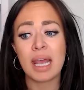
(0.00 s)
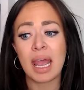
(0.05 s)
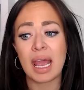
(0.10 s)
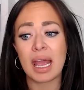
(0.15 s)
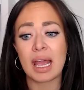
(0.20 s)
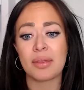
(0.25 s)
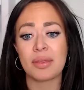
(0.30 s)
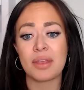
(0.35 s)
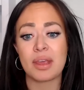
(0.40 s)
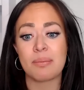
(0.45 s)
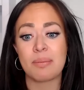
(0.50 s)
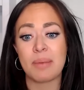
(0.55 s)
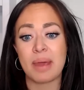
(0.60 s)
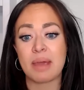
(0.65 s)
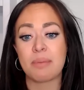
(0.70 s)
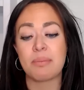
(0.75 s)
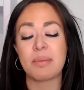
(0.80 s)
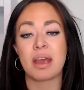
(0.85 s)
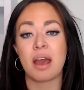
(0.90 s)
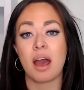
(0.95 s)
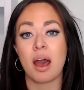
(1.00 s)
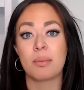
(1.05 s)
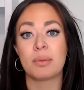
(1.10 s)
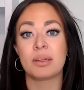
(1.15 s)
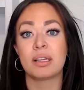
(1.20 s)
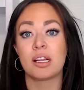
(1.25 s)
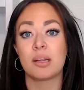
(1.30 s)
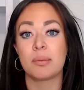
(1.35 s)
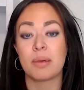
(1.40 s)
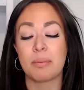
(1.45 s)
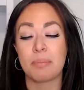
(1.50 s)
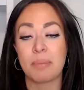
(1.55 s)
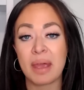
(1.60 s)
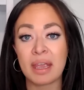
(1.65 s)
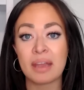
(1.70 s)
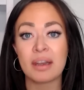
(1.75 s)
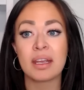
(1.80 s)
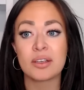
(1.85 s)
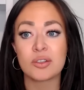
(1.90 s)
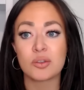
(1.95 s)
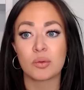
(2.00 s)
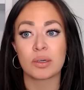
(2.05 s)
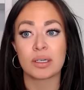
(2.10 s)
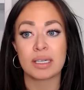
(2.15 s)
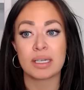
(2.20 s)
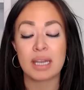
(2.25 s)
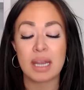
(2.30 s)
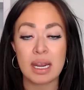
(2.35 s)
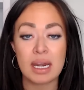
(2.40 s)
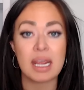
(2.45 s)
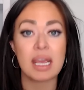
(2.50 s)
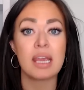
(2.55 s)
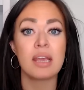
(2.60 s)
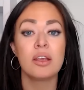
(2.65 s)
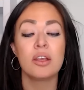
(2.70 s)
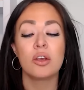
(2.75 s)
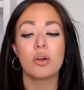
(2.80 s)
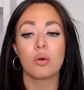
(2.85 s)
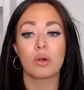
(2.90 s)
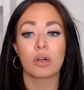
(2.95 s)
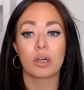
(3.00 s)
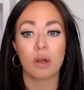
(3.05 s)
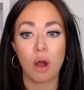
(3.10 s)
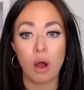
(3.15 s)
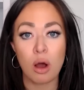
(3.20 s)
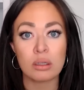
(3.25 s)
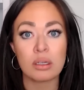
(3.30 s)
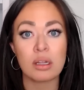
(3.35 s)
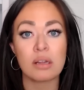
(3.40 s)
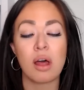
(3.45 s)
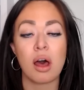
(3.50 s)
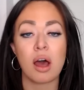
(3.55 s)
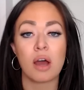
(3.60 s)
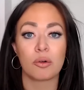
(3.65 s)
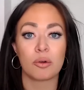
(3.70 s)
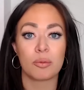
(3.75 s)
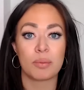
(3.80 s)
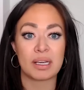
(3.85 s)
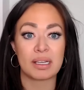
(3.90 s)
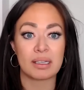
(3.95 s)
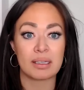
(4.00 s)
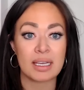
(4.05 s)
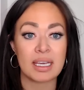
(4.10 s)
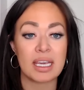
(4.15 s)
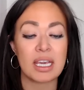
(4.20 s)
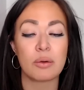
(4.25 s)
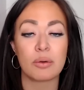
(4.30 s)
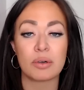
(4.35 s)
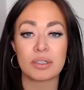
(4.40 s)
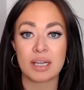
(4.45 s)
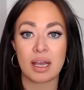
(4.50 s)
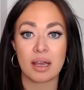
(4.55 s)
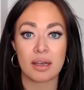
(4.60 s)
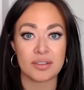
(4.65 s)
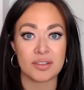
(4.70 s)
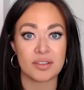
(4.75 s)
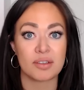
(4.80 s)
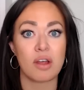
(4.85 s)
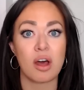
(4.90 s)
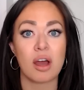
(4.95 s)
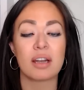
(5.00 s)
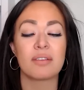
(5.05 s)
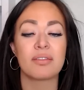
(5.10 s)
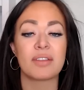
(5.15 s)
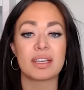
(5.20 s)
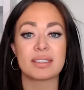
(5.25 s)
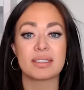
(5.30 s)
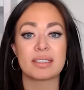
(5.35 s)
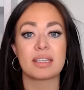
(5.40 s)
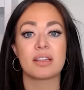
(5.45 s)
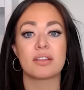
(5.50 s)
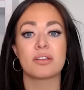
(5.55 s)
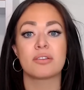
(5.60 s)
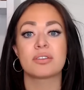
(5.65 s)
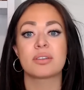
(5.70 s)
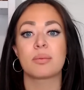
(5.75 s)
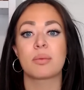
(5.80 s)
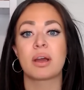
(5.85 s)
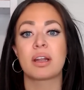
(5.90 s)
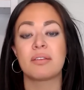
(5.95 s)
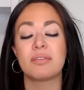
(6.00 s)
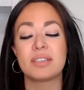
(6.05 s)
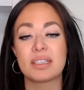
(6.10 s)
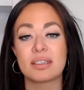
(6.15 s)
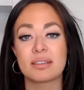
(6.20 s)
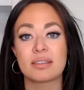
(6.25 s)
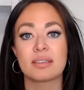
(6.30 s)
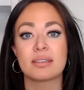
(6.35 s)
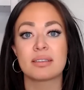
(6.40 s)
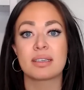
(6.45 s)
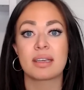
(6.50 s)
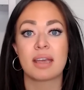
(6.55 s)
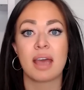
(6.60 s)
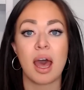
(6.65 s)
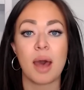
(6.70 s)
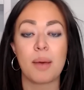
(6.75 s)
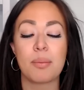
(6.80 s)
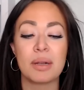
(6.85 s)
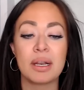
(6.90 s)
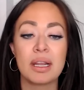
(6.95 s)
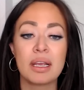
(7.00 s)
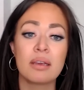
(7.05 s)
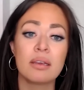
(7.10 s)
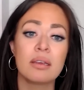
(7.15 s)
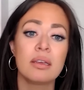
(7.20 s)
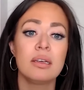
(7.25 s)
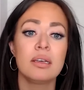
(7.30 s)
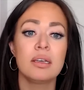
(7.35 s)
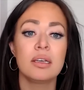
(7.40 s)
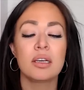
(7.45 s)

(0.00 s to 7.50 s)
and they may become a little bit panicked or needy or call a lot or be clingy or text a lot if they see that there's some kind of distancing happening